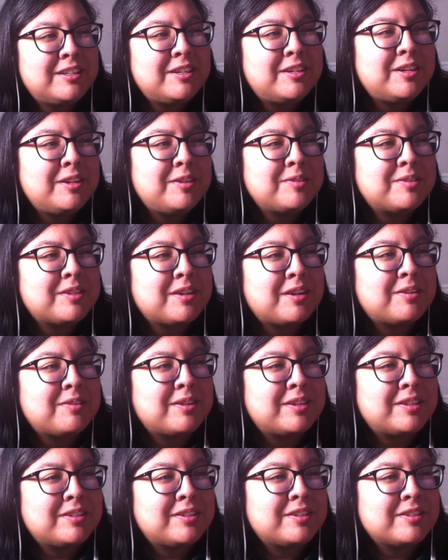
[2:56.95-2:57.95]
to do
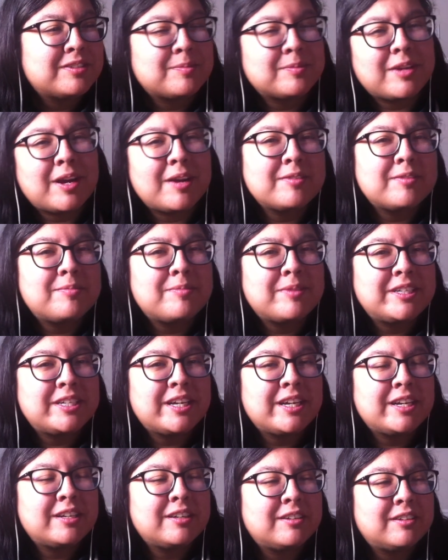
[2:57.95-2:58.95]
so and to subscribe to my
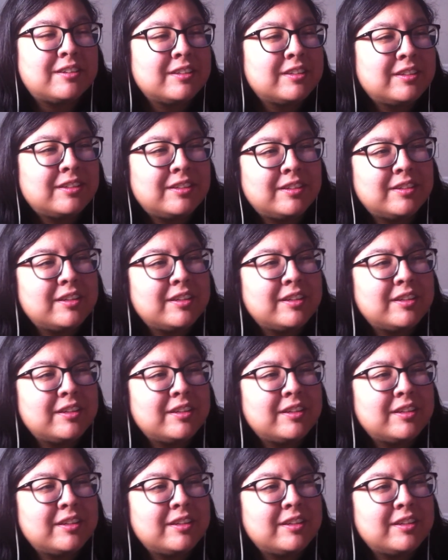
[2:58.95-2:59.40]
channel.